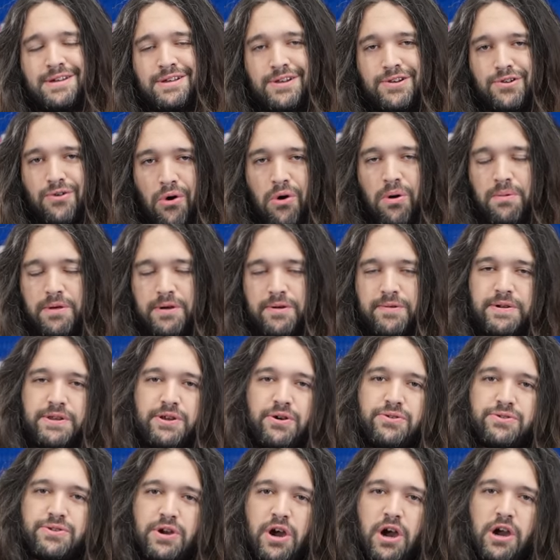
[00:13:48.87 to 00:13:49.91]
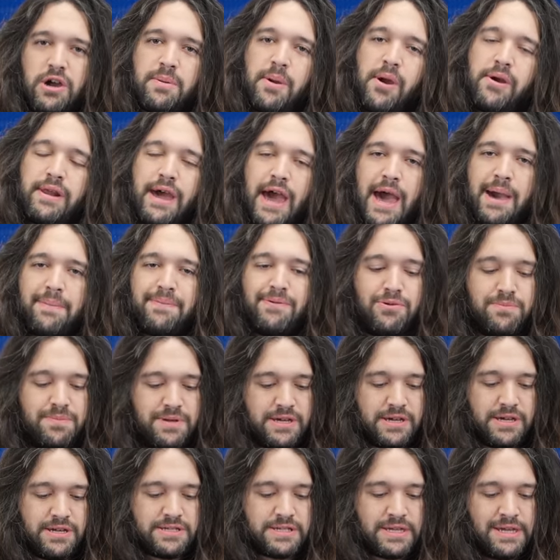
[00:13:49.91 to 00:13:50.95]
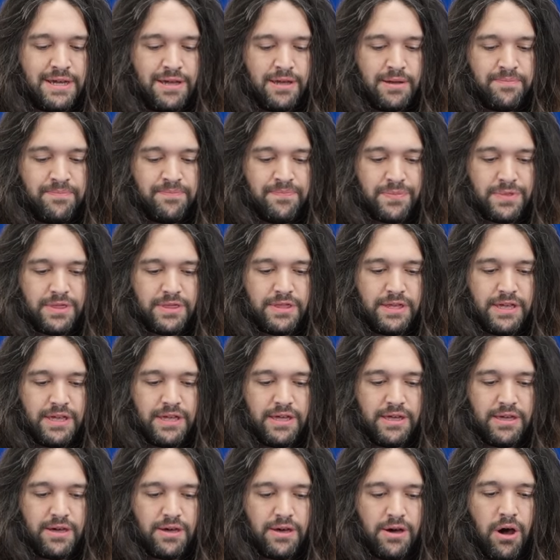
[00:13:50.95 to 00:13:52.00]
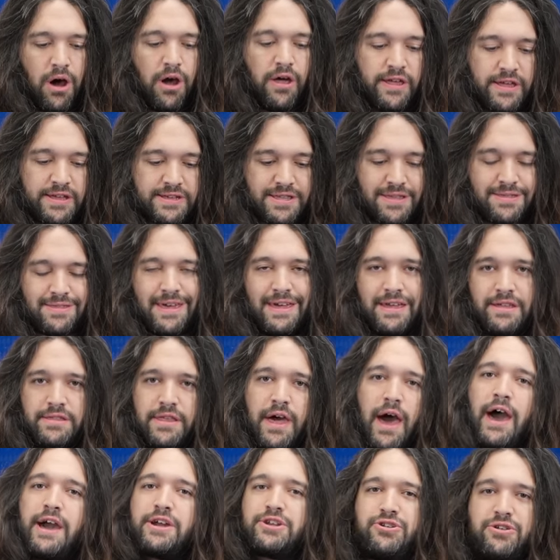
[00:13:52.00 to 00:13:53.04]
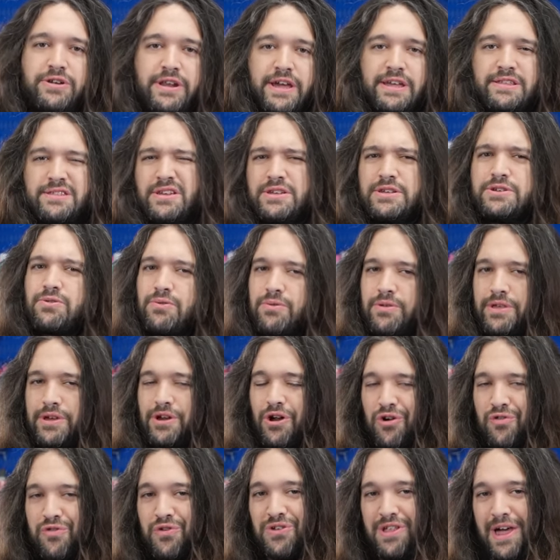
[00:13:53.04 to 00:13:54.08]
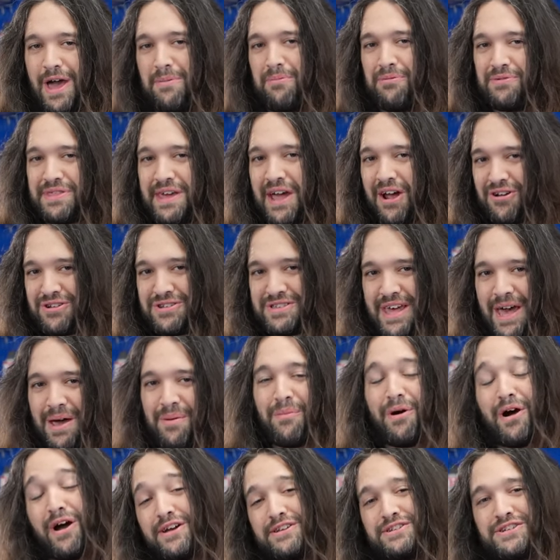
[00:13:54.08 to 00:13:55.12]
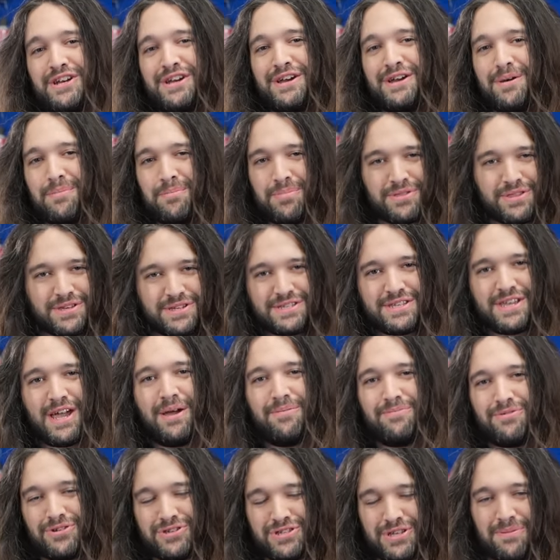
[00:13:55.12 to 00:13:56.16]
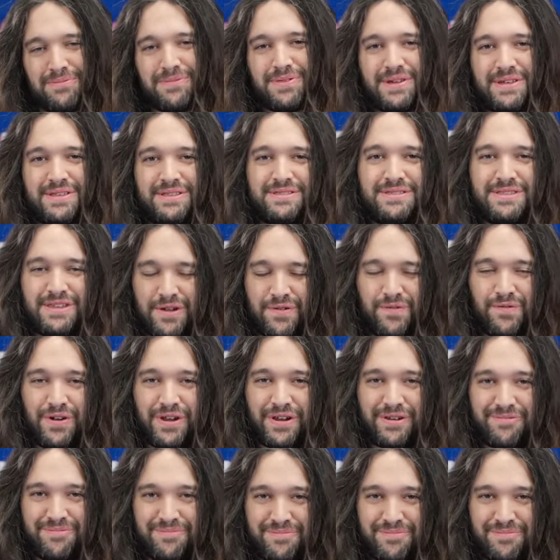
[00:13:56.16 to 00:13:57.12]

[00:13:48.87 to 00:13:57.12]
Normally we don't talk about Apple because the audience that they indoctrinate doesn't really overlap with ours that much, but this time there's something different.